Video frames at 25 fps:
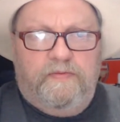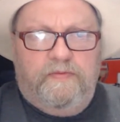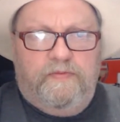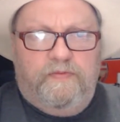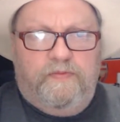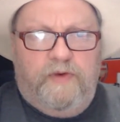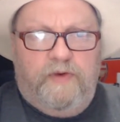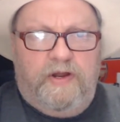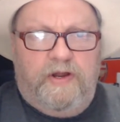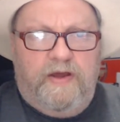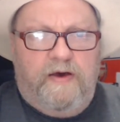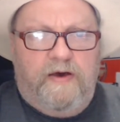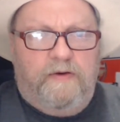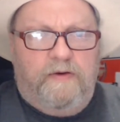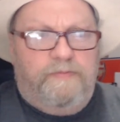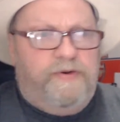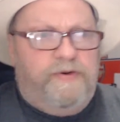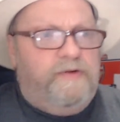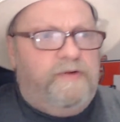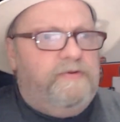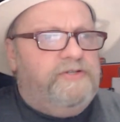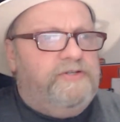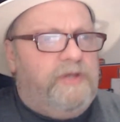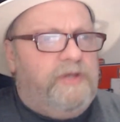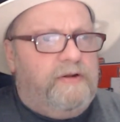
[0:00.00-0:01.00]
when
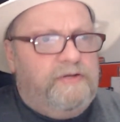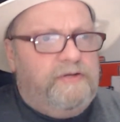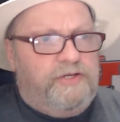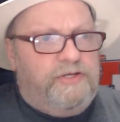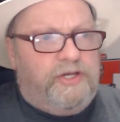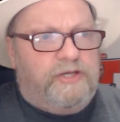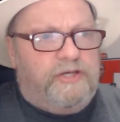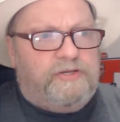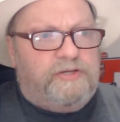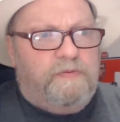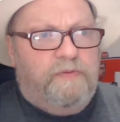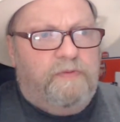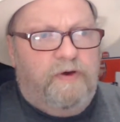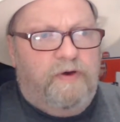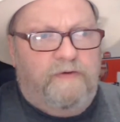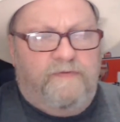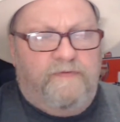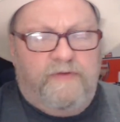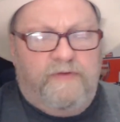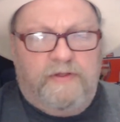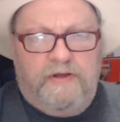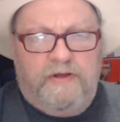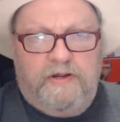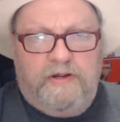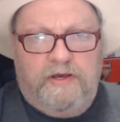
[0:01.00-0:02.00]
Albert was only just
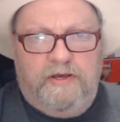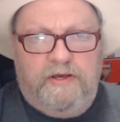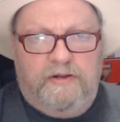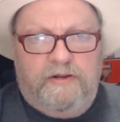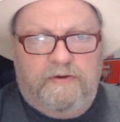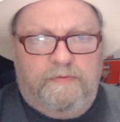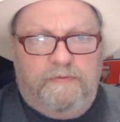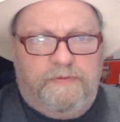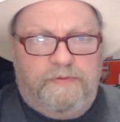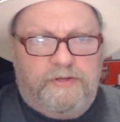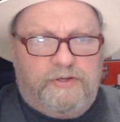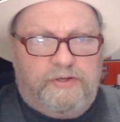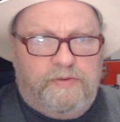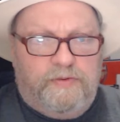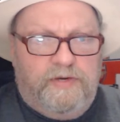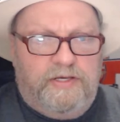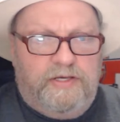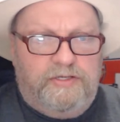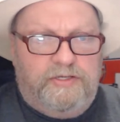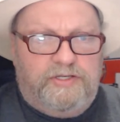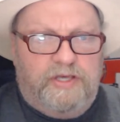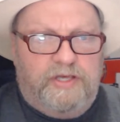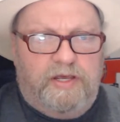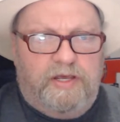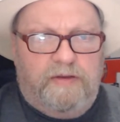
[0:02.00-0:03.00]
moving the needle
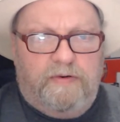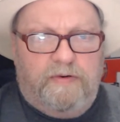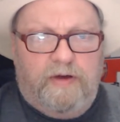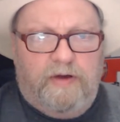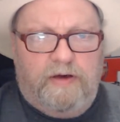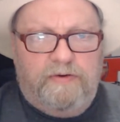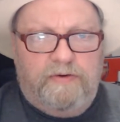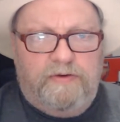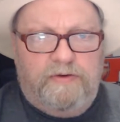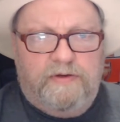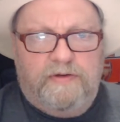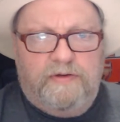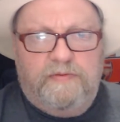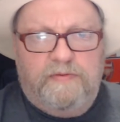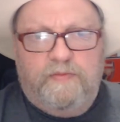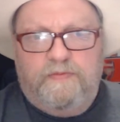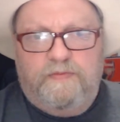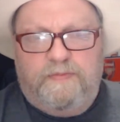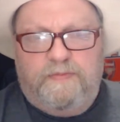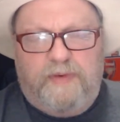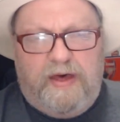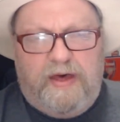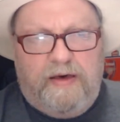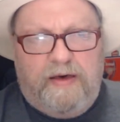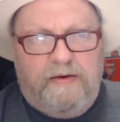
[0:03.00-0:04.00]
between 0 and
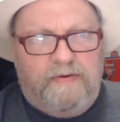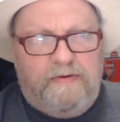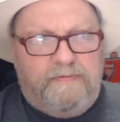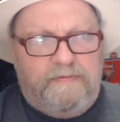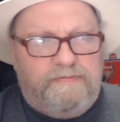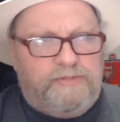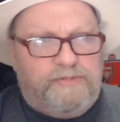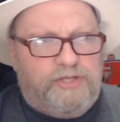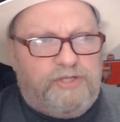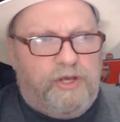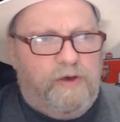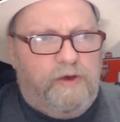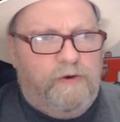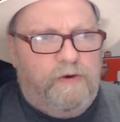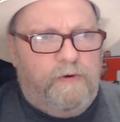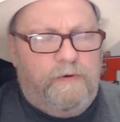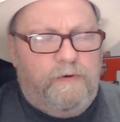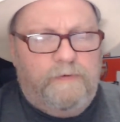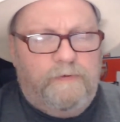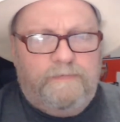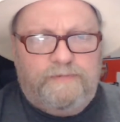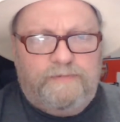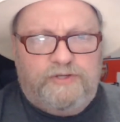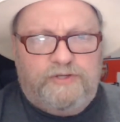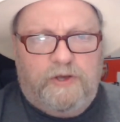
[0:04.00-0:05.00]
about two
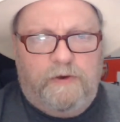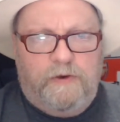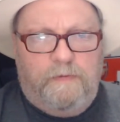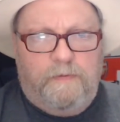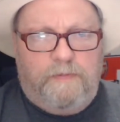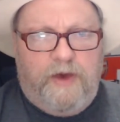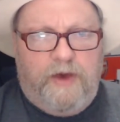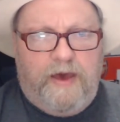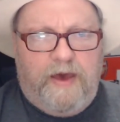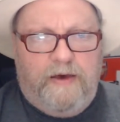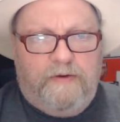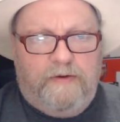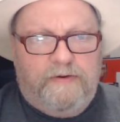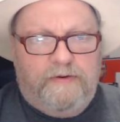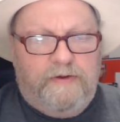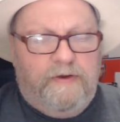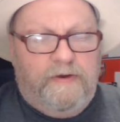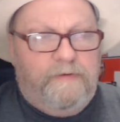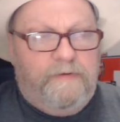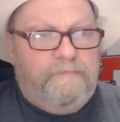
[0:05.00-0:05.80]
pound.